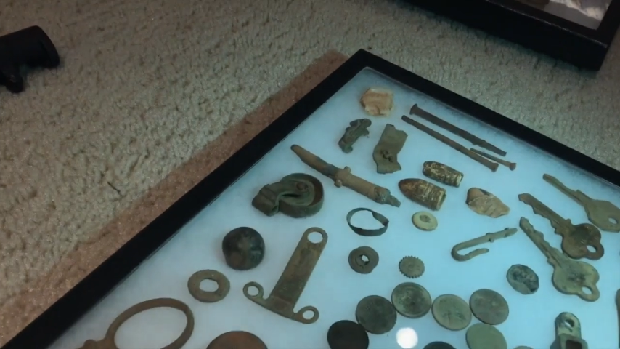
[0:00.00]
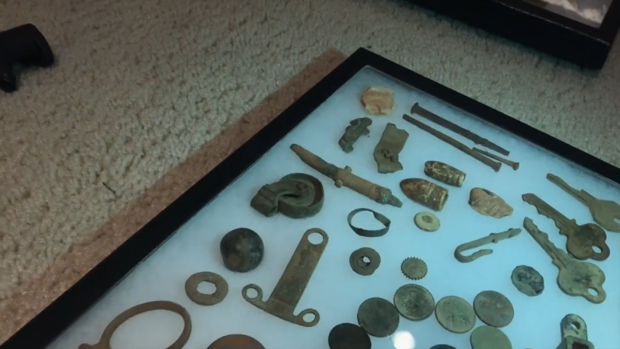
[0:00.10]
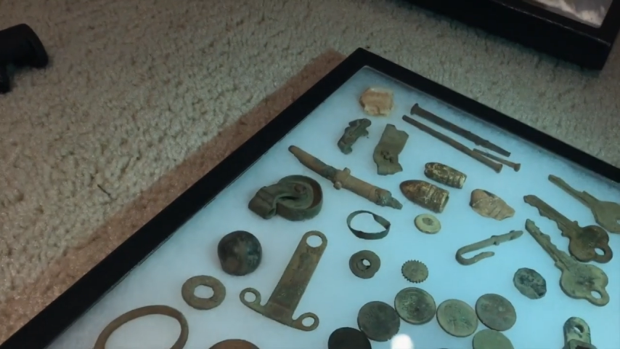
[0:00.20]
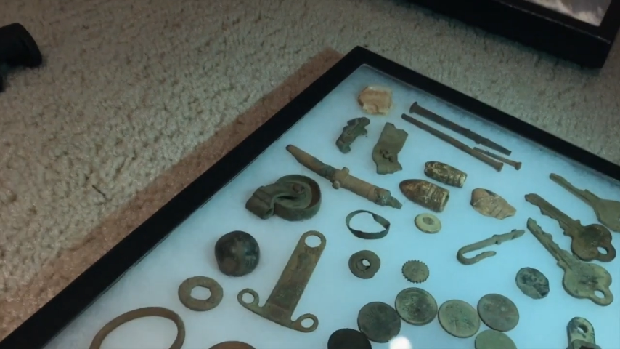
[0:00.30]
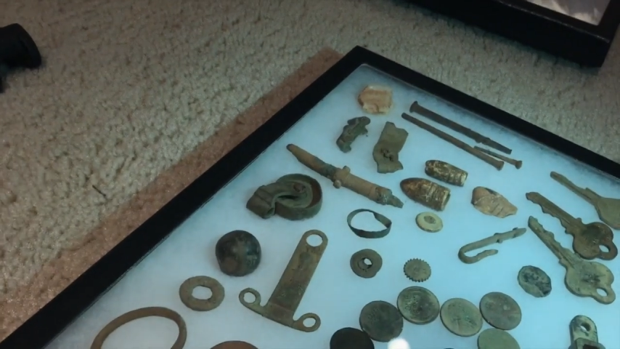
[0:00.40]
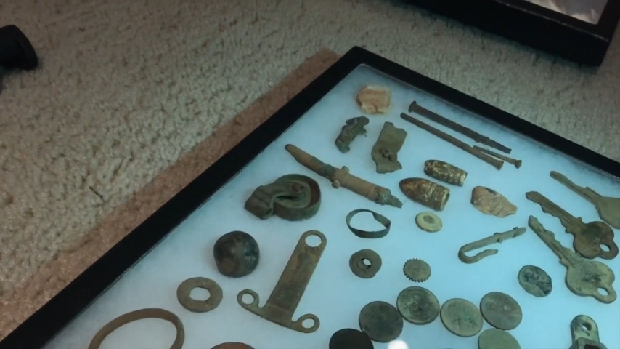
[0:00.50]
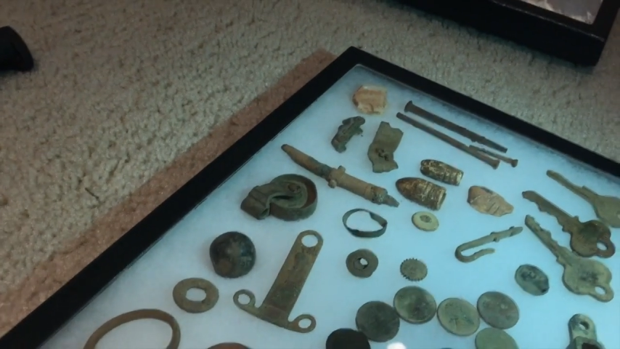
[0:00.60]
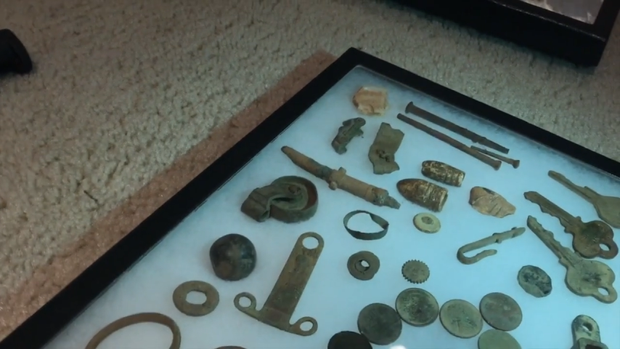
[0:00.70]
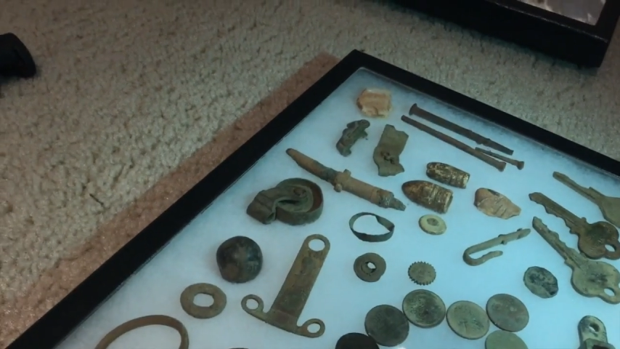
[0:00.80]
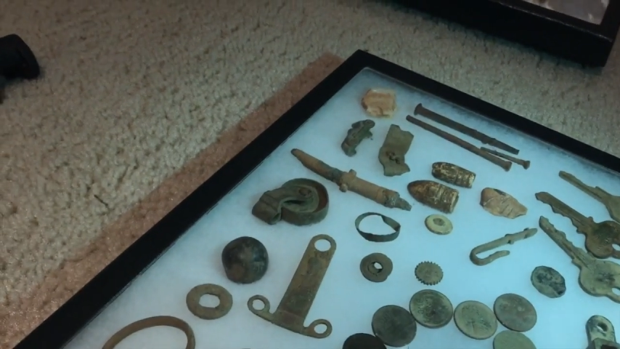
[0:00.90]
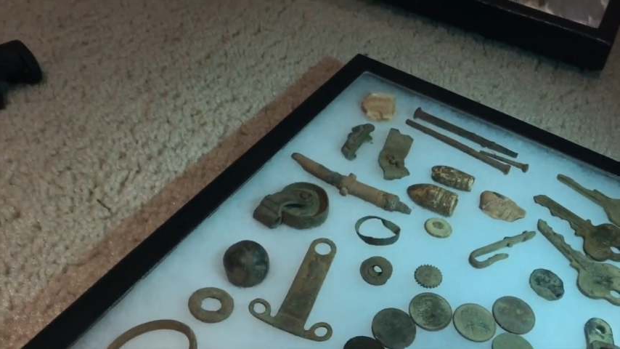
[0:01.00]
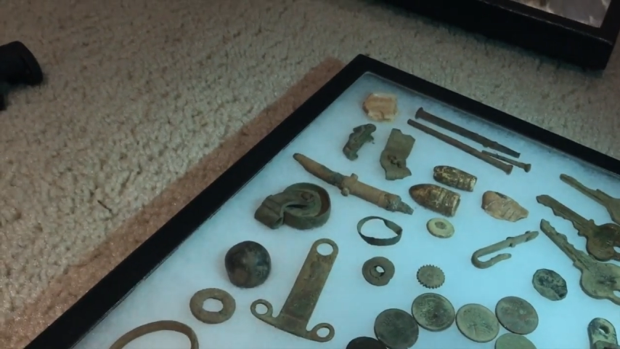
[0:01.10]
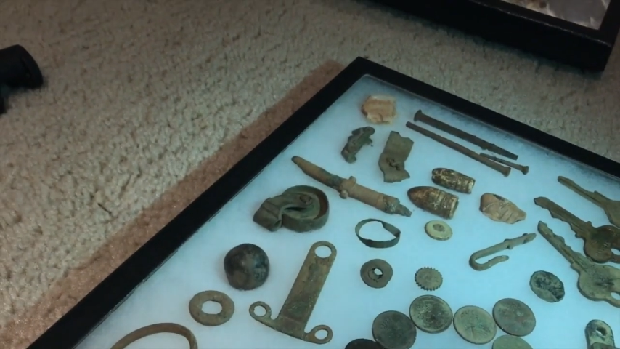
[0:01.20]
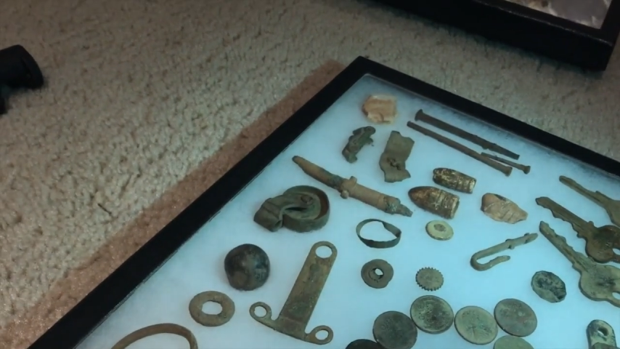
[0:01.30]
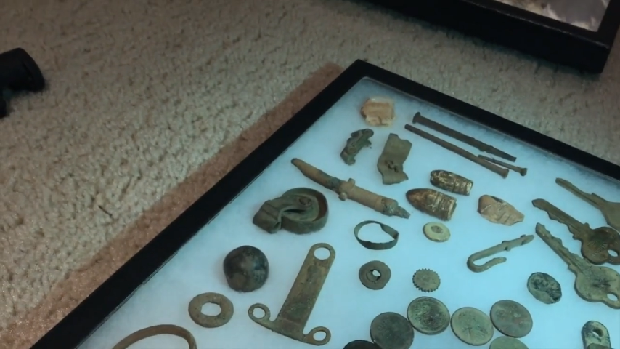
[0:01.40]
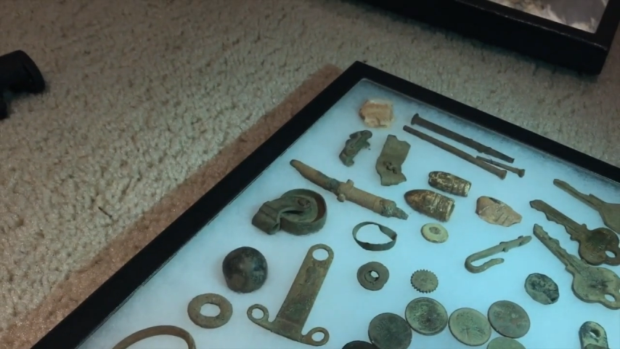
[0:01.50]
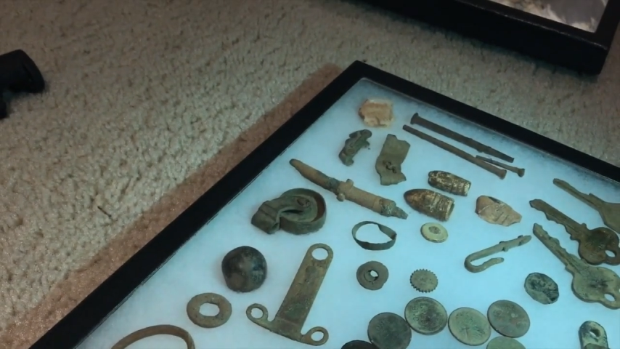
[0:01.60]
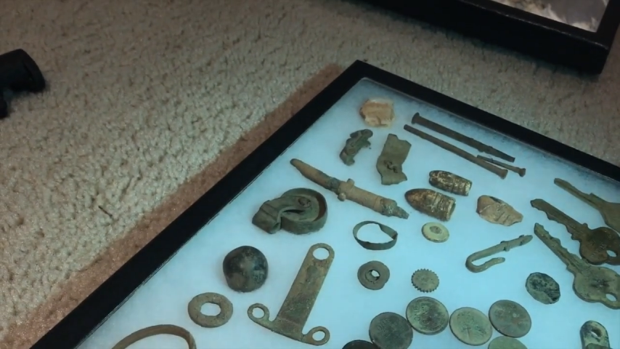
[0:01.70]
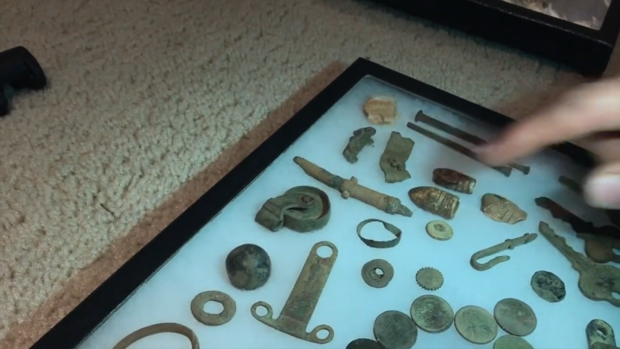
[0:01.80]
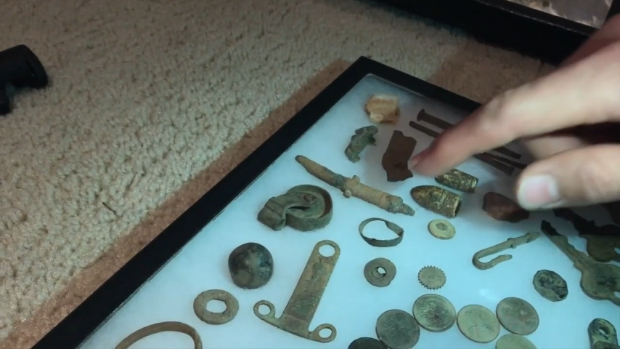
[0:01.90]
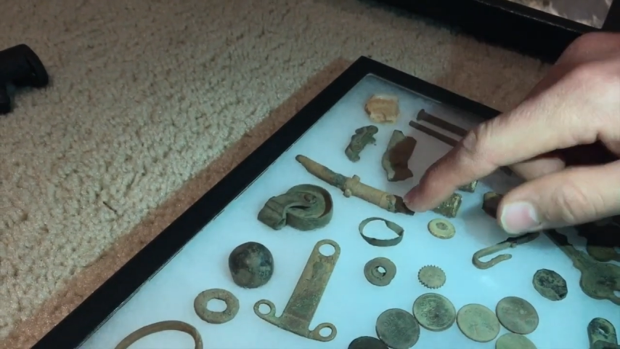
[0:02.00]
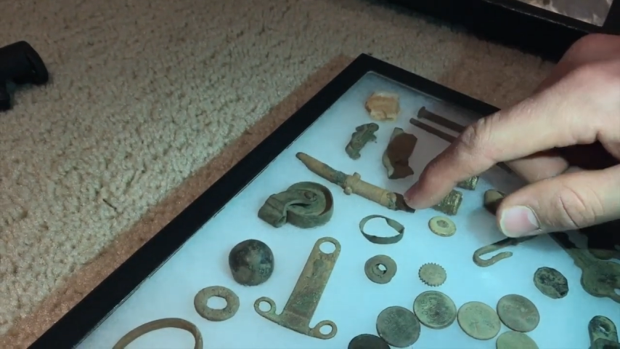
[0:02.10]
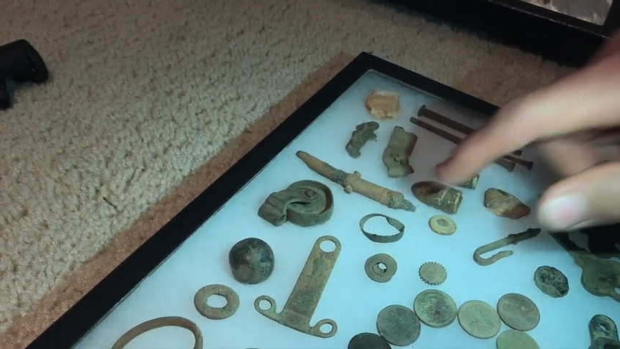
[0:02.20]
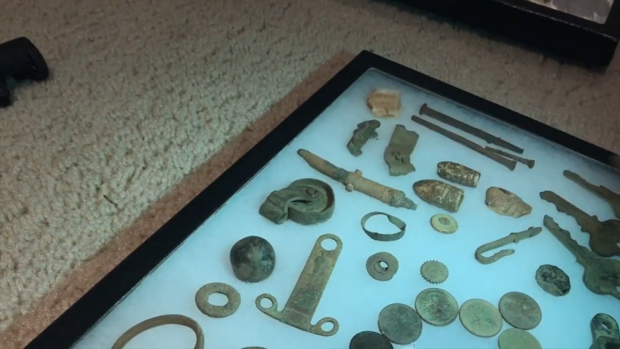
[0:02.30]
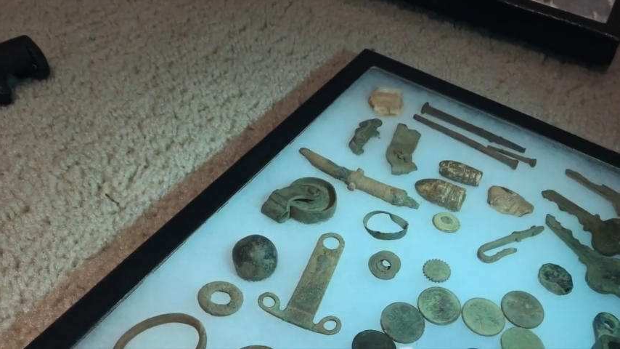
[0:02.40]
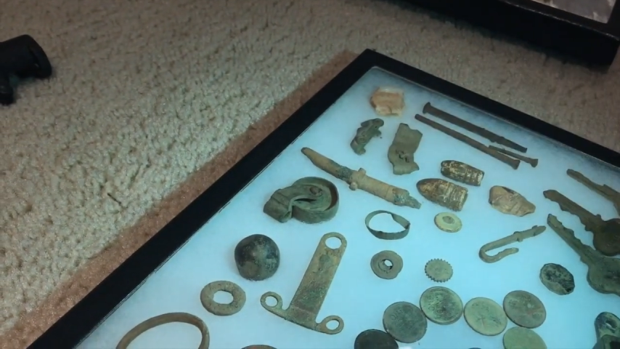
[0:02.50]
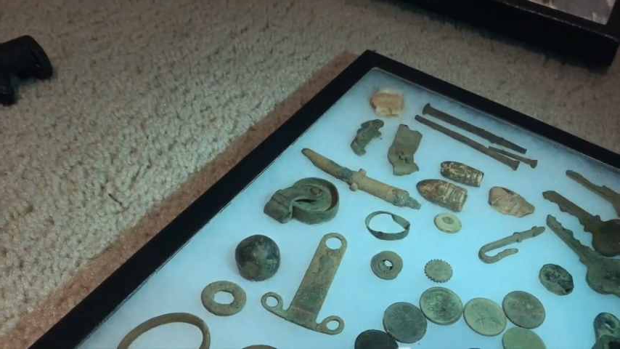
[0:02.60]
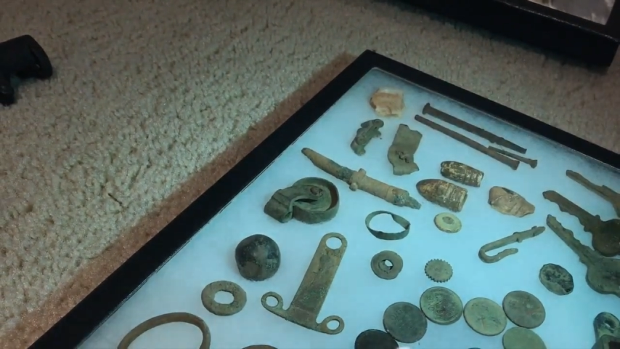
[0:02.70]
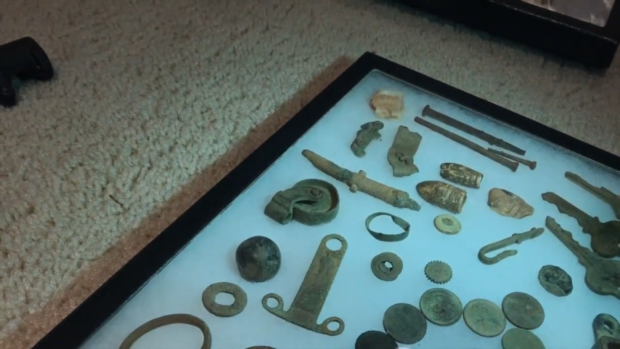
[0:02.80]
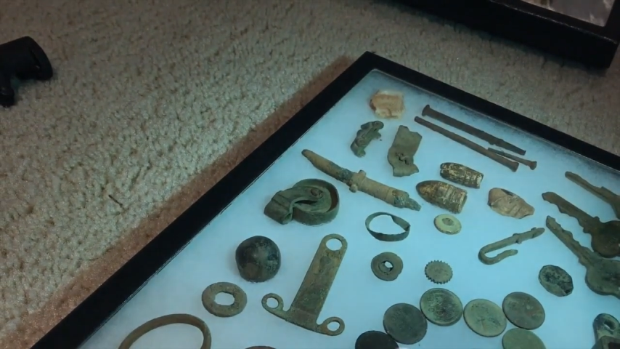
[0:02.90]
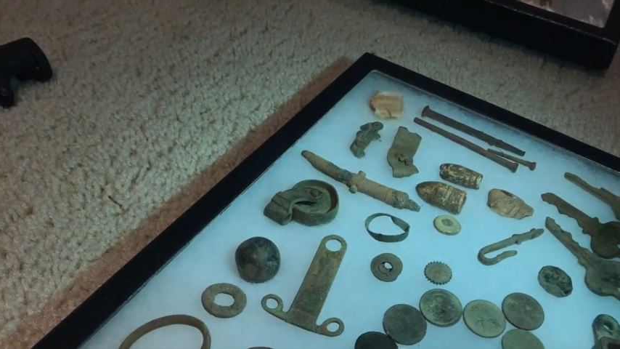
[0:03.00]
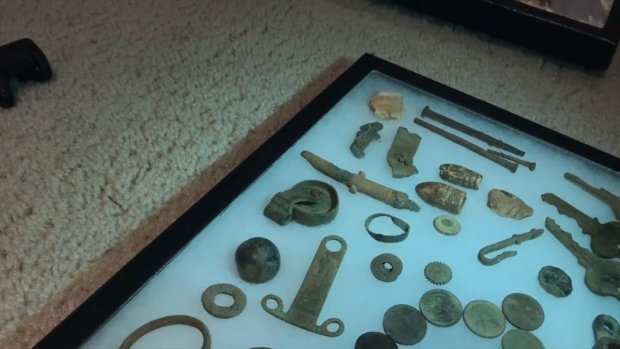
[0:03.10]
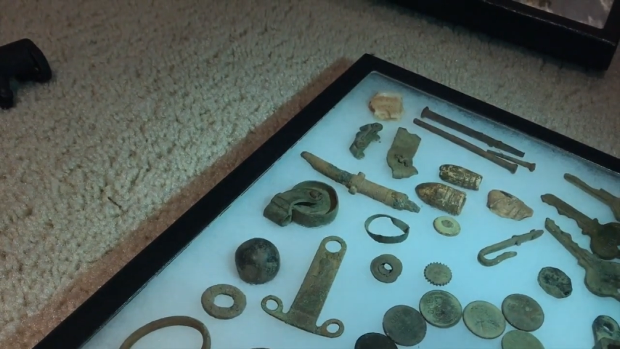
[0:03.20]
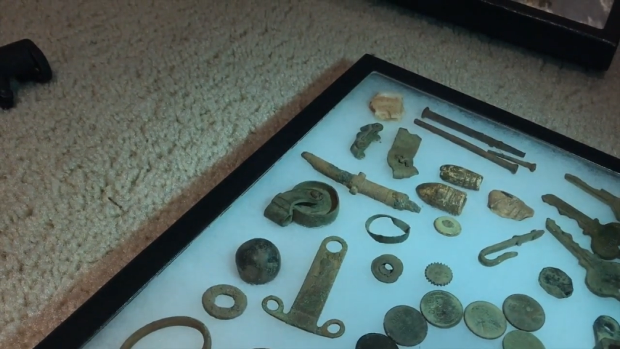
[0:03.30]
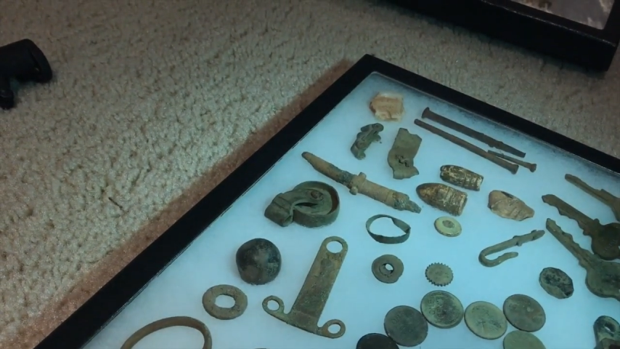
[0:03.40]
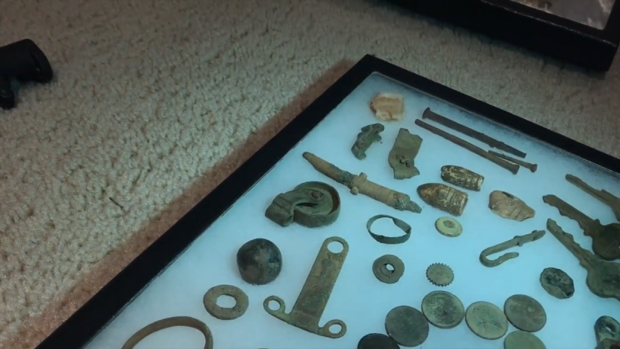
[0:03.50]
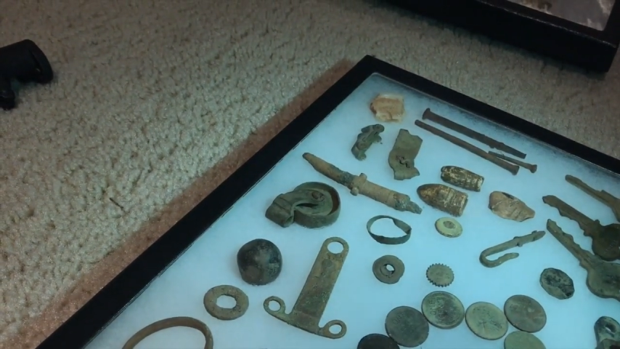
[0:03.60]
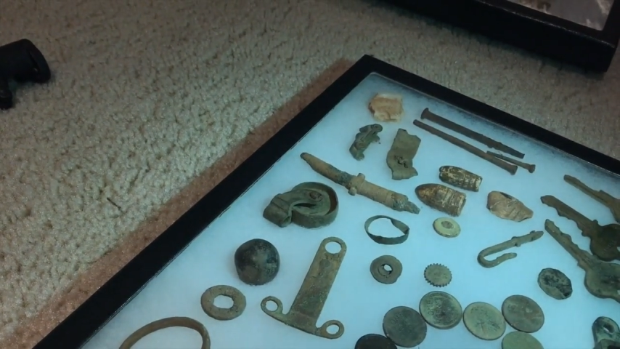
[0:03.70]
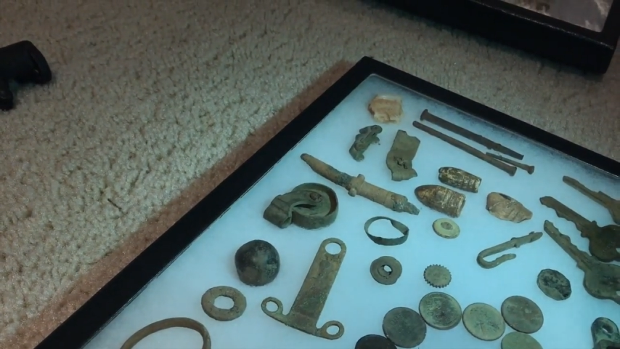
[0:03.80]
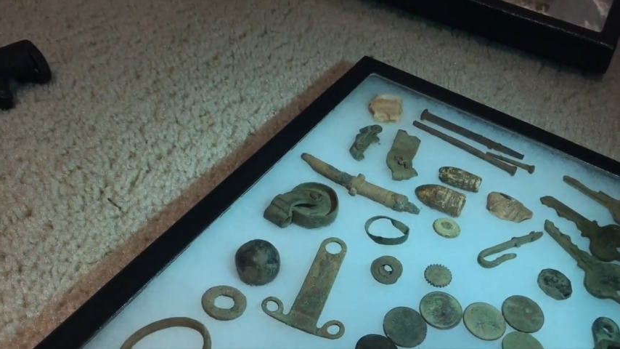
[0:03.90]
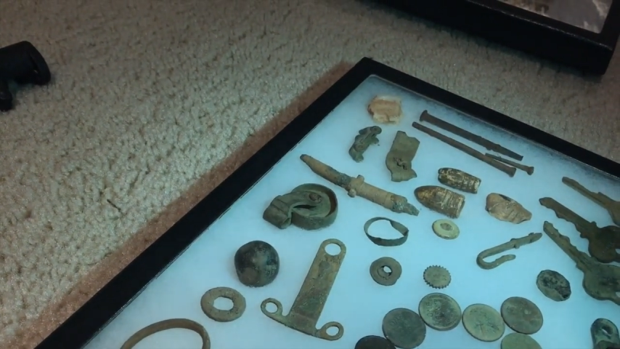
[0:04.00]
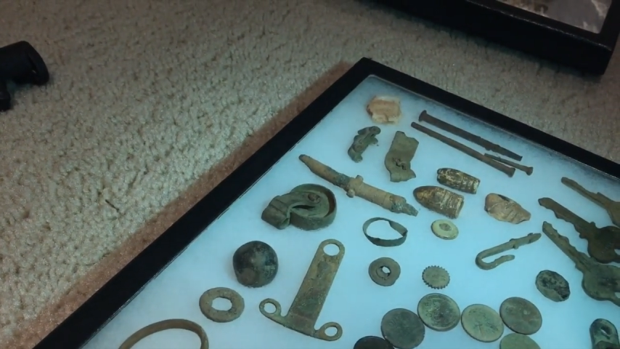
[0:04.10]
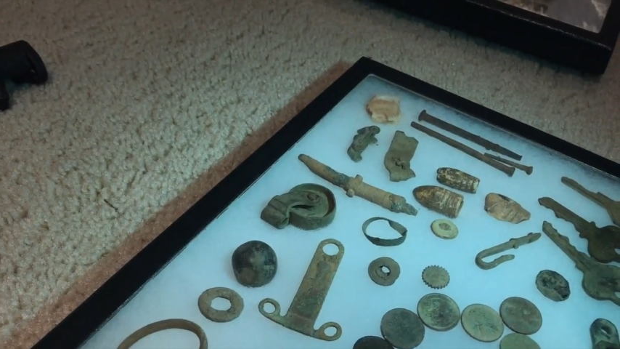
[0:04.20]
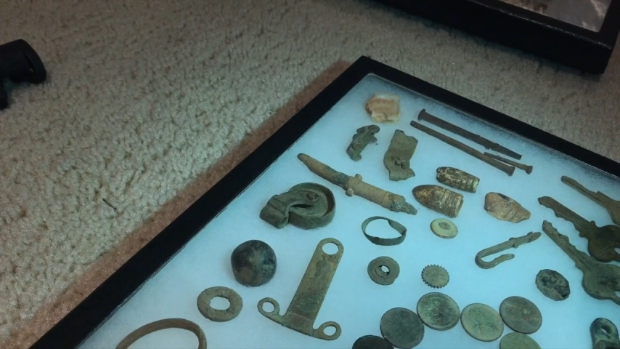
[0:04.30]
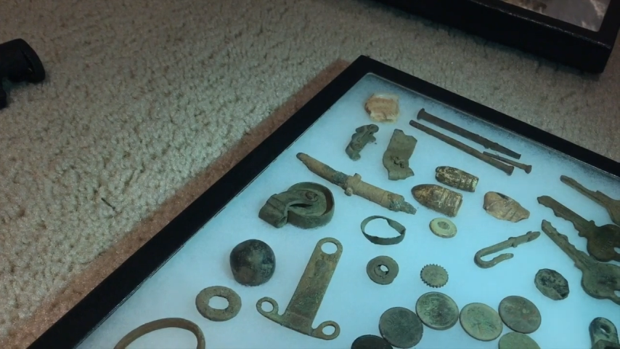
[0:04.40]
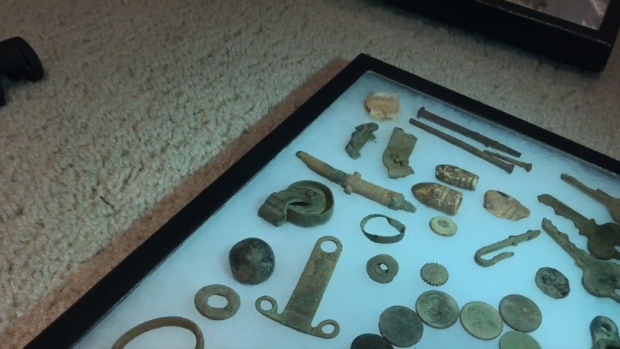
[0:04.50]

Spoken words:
[unreadable: no face in view]